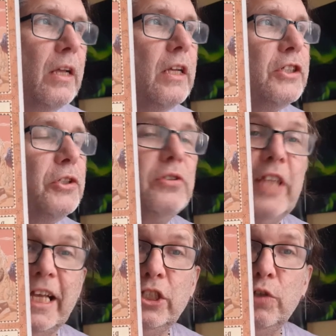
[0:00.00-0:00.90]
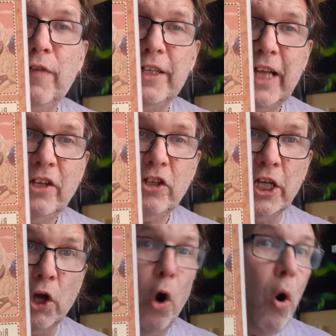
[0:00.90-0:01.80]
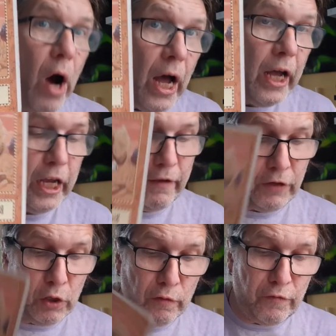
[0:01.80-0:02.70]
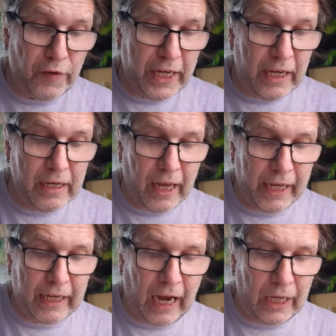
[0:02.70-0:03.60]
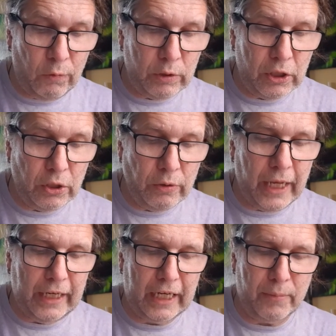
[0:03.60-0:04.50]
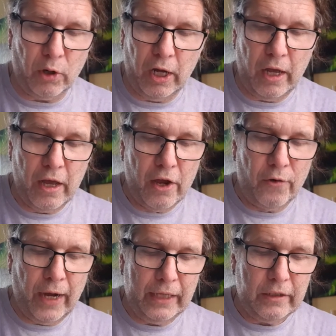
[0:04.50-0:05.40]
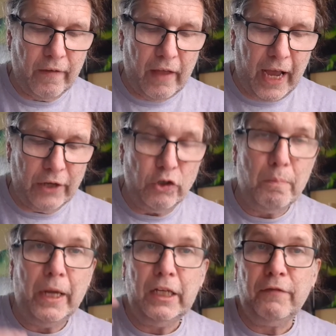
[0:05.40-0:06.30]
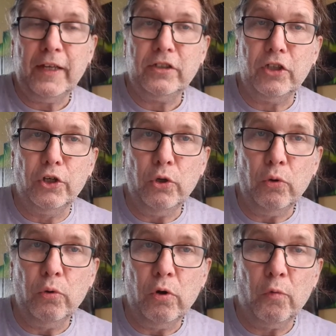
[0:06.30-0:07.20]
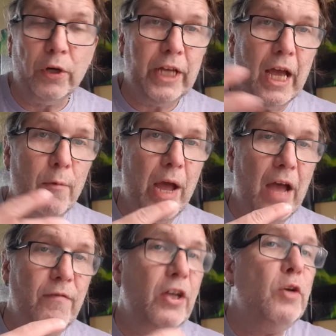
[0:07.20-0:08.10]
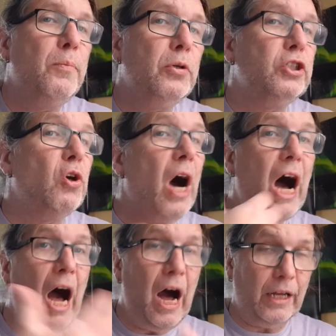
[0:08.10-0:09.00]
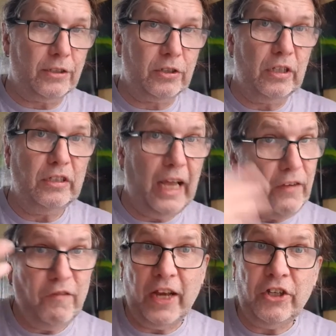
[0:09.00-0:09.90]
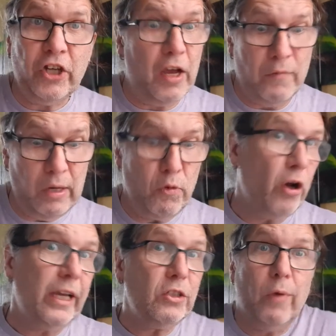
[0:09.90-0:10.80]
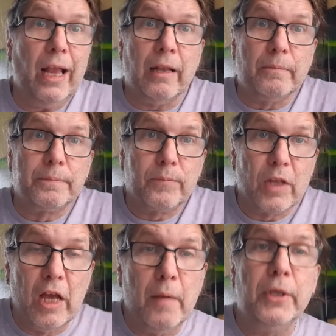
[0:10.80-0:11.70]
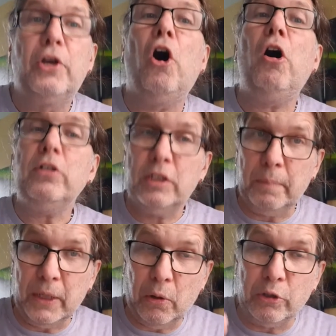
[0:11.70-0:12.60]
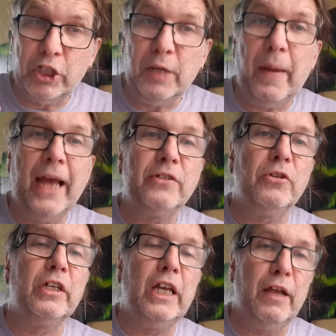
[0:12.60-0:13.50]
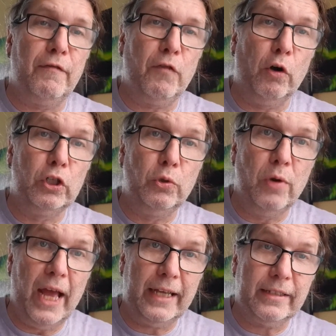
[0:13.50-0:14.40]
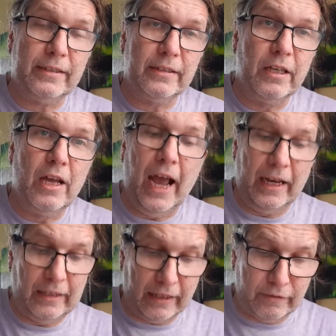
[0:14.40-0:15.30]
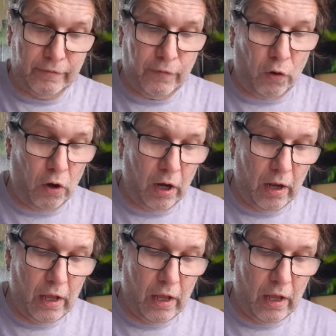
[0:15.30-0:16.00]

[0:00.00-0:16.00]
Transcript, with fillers: sustains you financially. Or if you feel like, I don't want to do that anymore, right? And you manifest anew, what, wherever you put your heart, that venture will work as well. Because the bighorn sheep hangs on a cliff on two legs and doesn't fall.